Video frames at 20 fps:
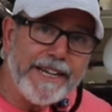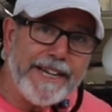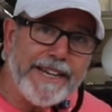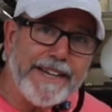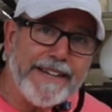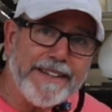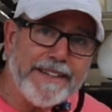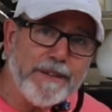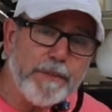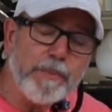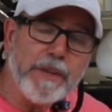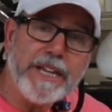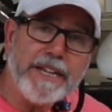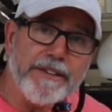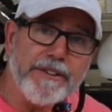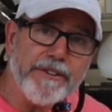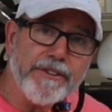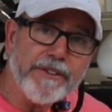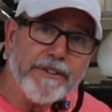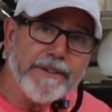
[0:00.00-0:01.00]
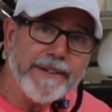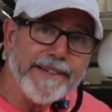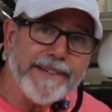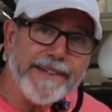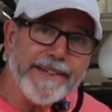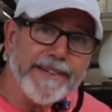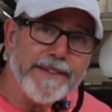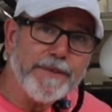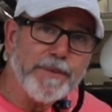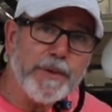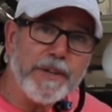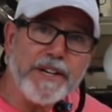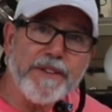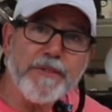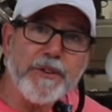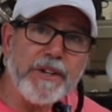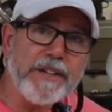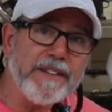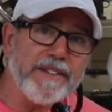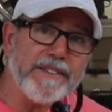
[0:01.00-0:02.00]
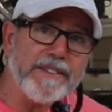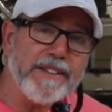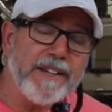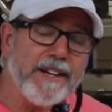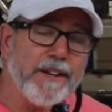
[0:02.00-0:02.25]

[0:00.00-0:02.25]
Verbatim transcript: and a blender and whatever else